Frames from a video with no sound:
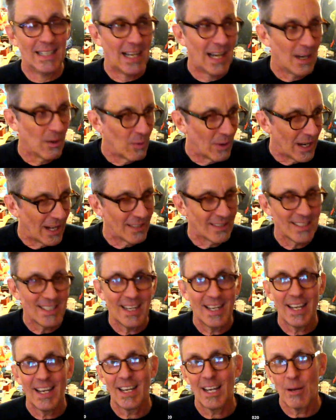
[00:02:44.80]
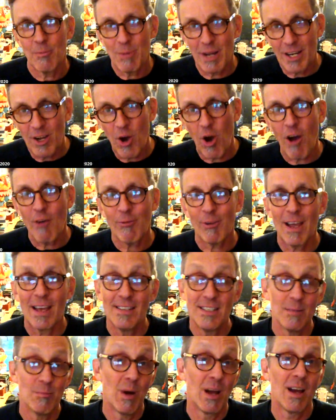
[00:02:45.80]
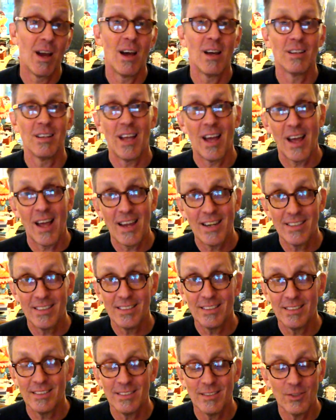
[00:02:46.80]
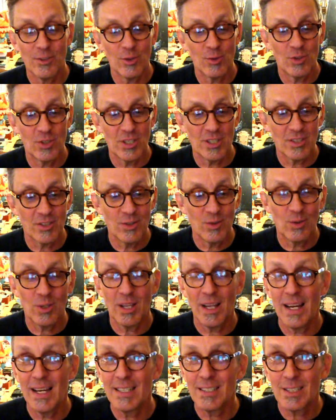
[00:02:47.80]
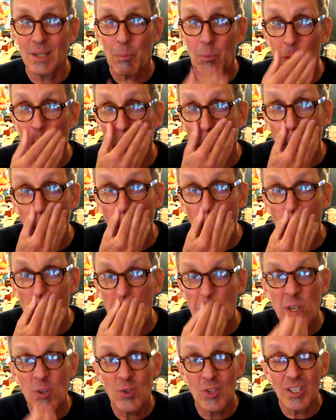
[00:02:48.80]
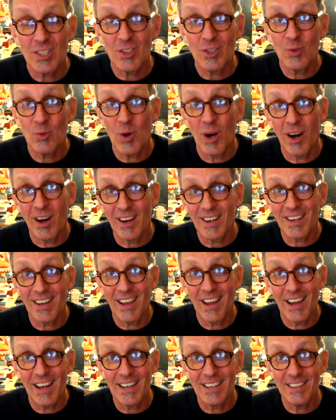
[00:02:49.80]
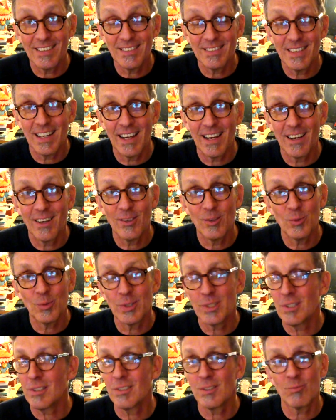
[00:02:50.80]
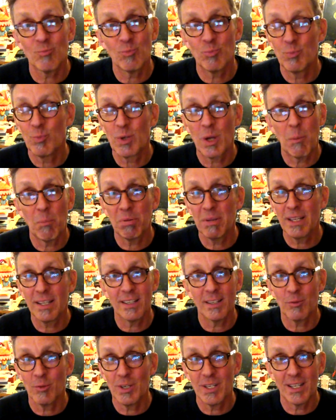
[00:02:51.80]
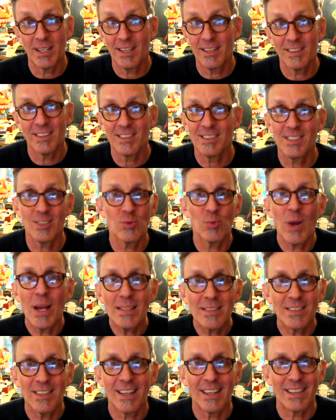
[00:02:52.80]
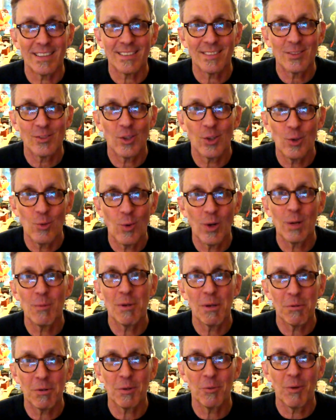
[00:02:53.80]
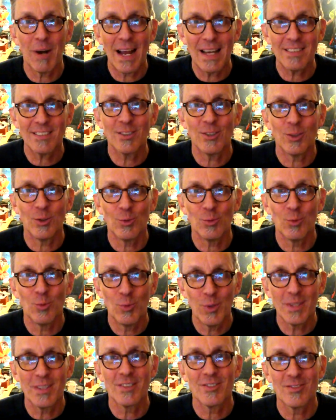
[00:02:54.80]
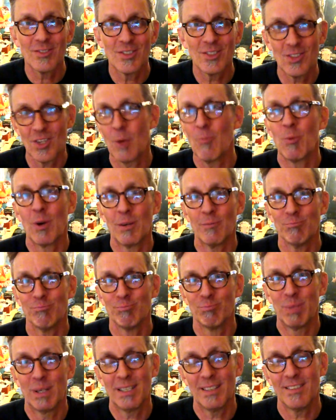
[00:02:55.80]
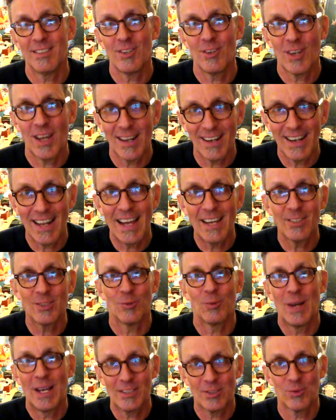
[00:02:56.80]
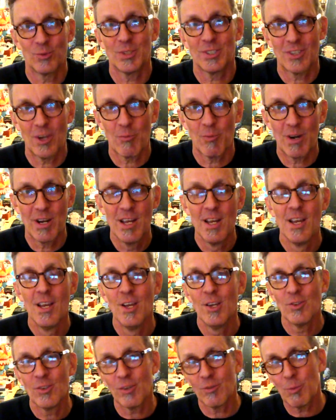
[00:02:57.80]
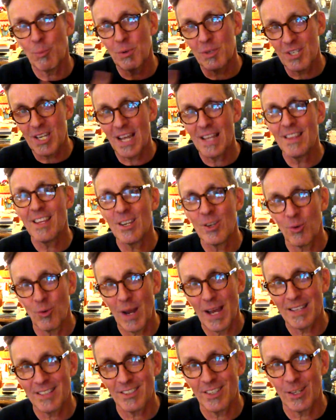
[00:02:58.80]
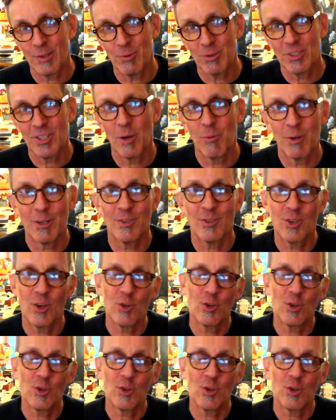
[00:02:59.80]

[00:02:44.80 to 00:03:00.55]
I went out today. I got my coffee. I did my online jiu-jitsu class. I'm doing jiu-jitsu online now, which is completely ridiculous. It's wrestling, so you want to be able to wrestle with someone, but you're not allowed to wrestle with someone. So you have to pretend that you're wrestling with someone. So